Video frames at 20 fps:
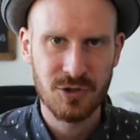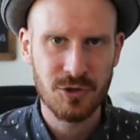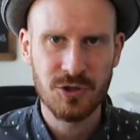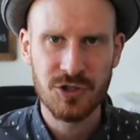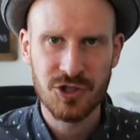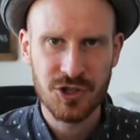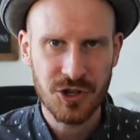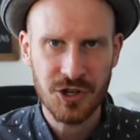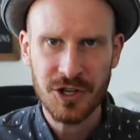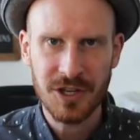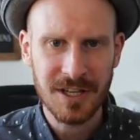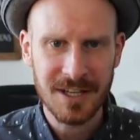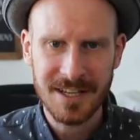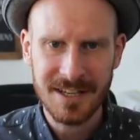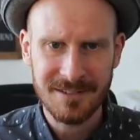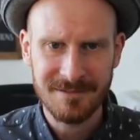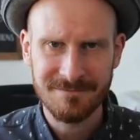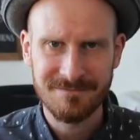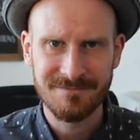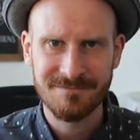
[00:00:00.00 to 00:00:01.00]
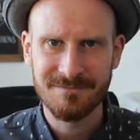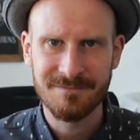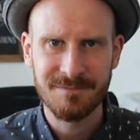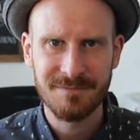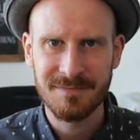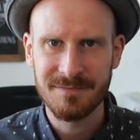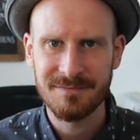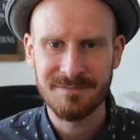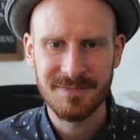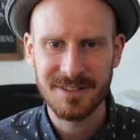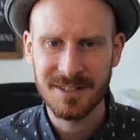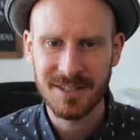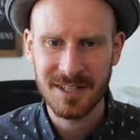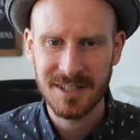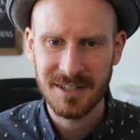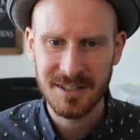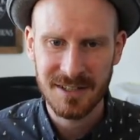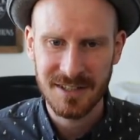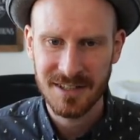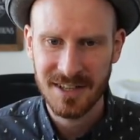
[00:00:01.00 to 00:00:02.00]
do journaling
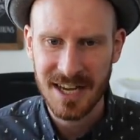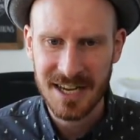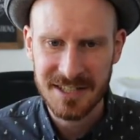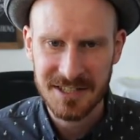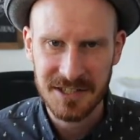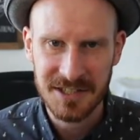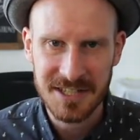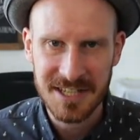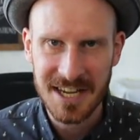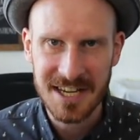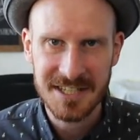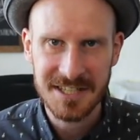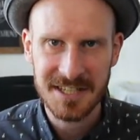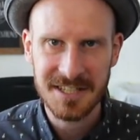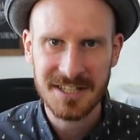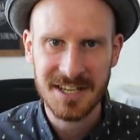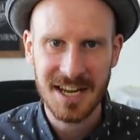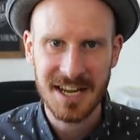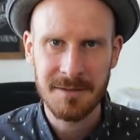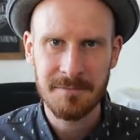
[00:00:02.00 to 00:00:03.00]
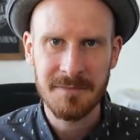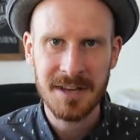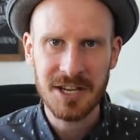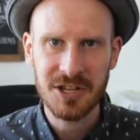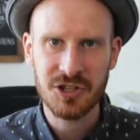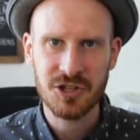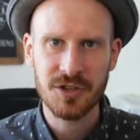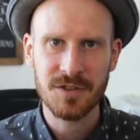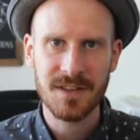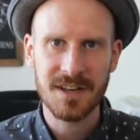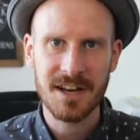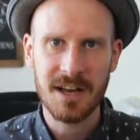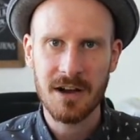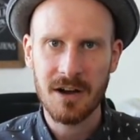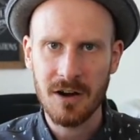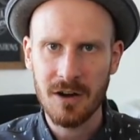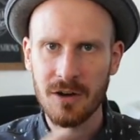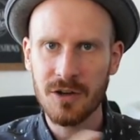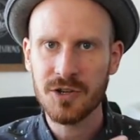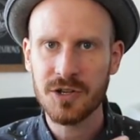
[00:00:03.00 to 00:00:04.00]
uh, exercises and make sure that
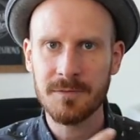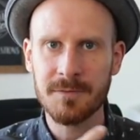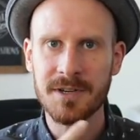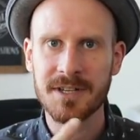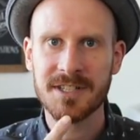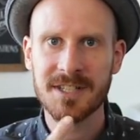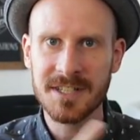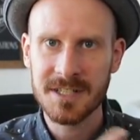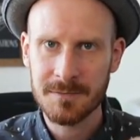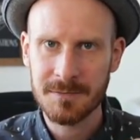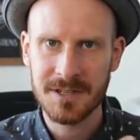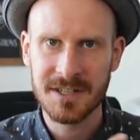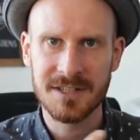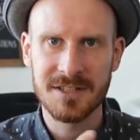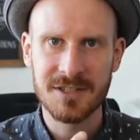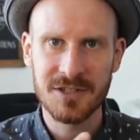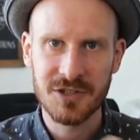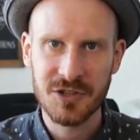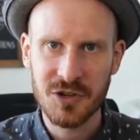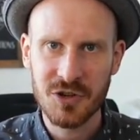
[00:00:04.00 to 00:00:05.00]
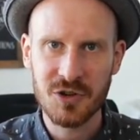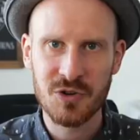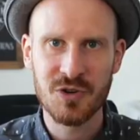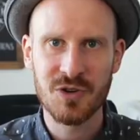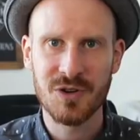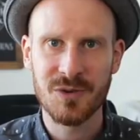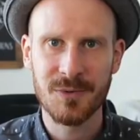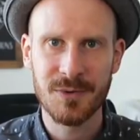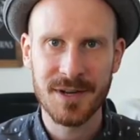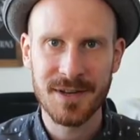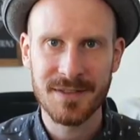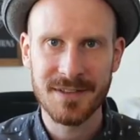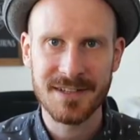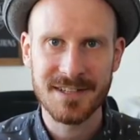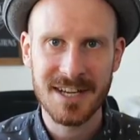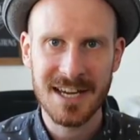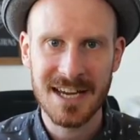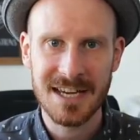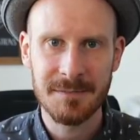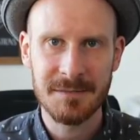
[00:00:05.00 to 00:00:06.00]
all your participants know when the
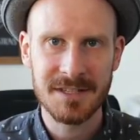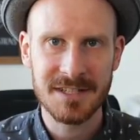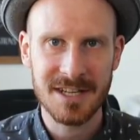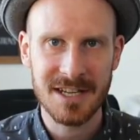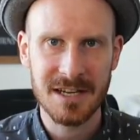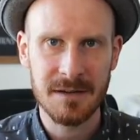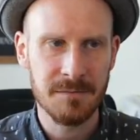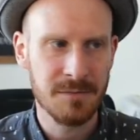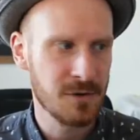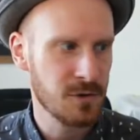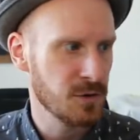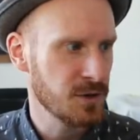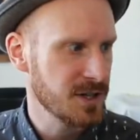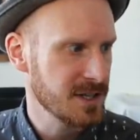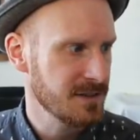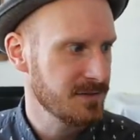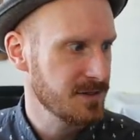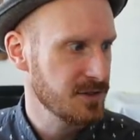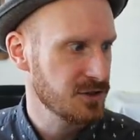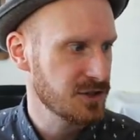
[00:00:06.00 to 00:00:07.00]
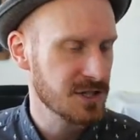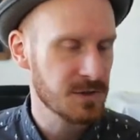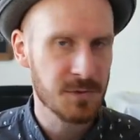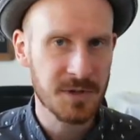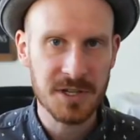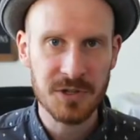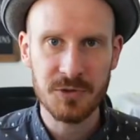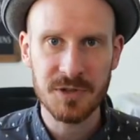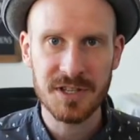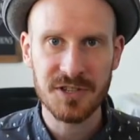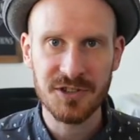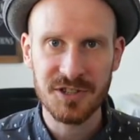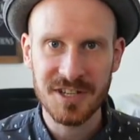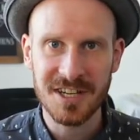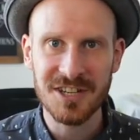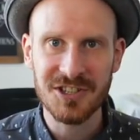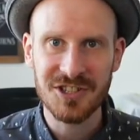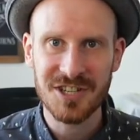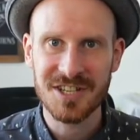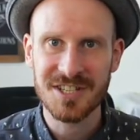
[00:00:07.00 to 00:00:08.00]
time is up. Or if you just want to do
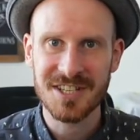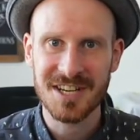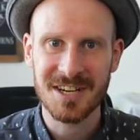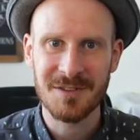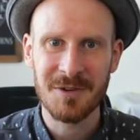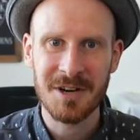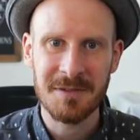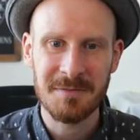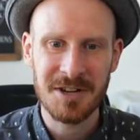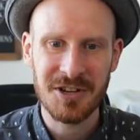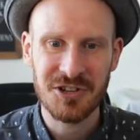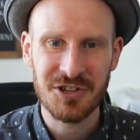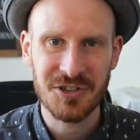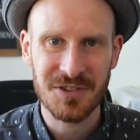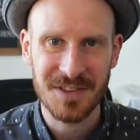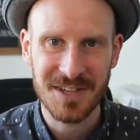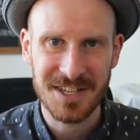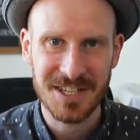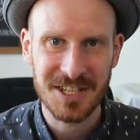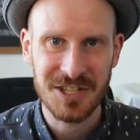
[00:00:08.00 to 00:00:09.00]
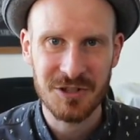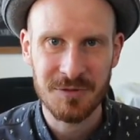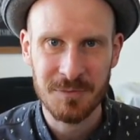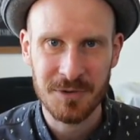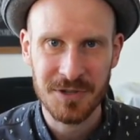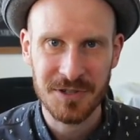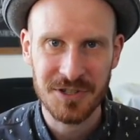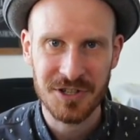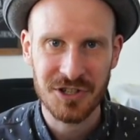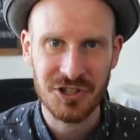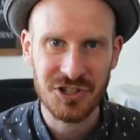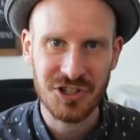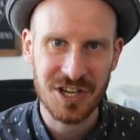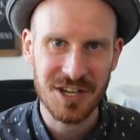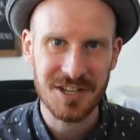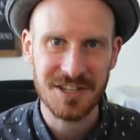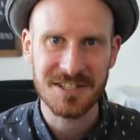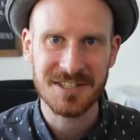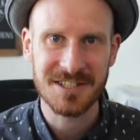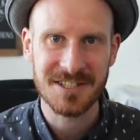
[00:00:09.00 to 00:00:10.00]
introductions and want to make sure that each person
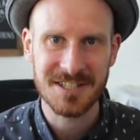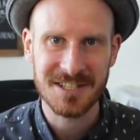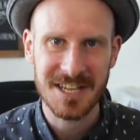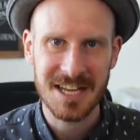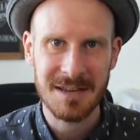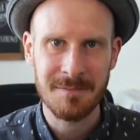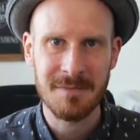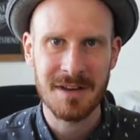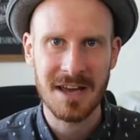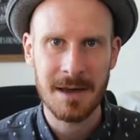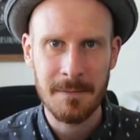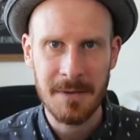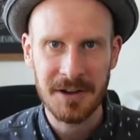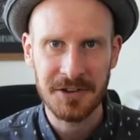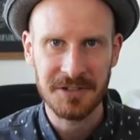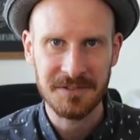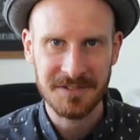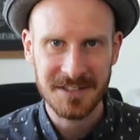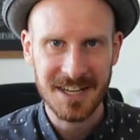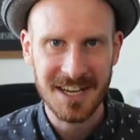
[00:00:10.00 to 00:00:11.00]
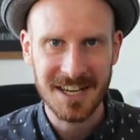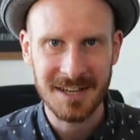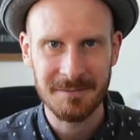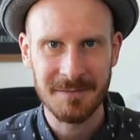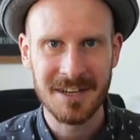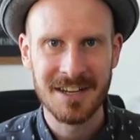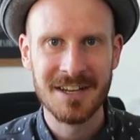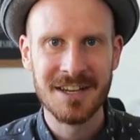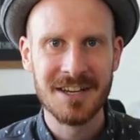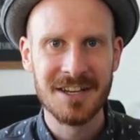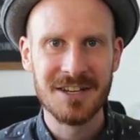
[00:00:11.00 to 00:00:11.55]
shares the same amount of time.